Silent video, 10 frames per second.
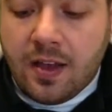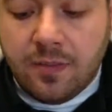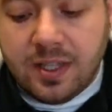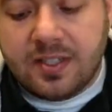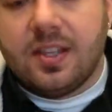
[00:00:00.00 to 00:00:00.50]

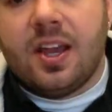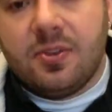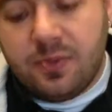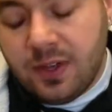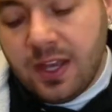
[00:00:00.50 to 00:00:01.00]
means
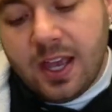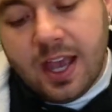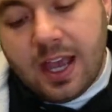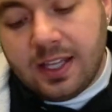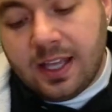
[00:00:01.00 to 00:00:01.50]
love.
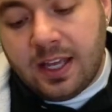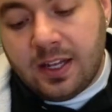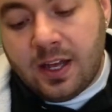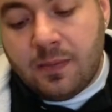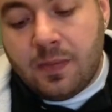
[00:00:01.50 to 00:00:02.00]
And
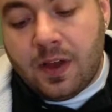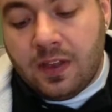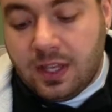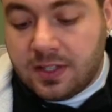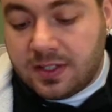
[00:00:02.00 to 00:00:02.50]
then
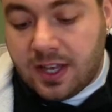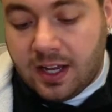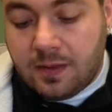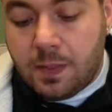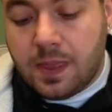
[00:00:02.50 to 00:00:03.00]
on the
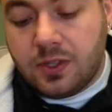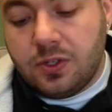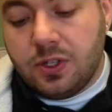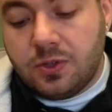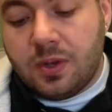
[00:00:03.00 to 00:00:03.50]
inside, the
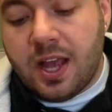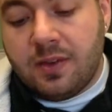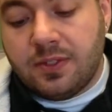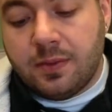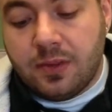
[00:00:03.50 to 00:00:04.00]
students would
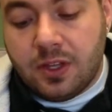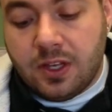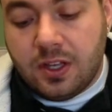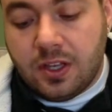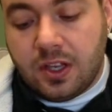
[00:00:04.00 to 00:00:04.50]
have some of
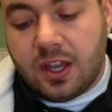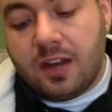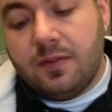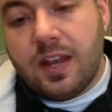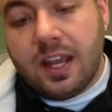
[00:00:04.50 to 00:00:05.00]
the
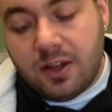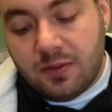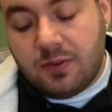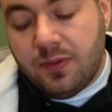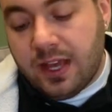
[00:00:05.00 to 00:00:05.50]
kind of
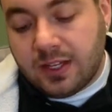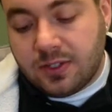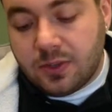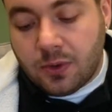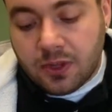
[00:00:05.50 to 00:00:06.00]
negative
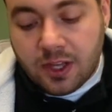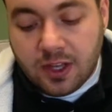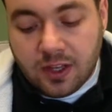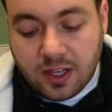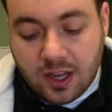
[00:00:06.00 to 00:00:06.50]
effects, or
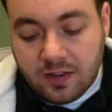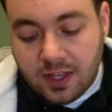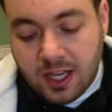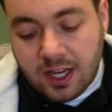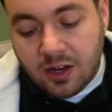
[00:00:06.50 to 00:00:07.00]
the kind of
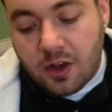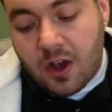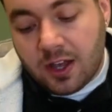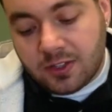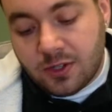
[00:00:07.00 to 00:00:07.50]
the hidden
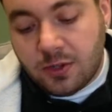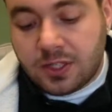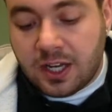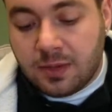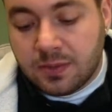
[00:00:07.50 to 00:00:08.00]
cost to
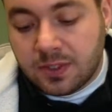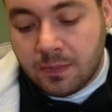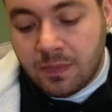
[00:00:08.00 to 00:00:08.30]
those items.